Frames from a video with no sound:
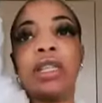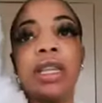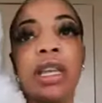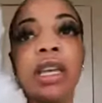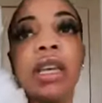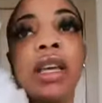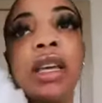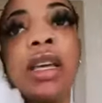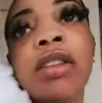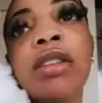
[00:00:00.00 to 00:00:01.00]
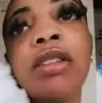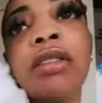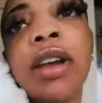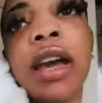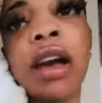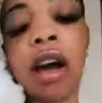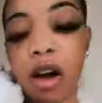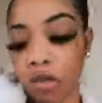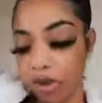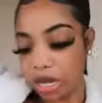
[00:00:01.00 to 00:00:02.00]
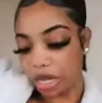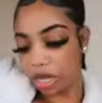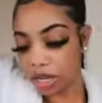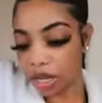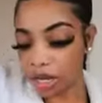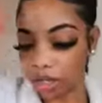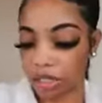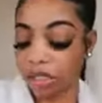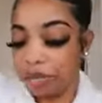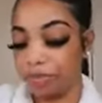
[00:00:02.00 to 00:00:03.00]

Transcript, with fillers: see, the girl kind of already a look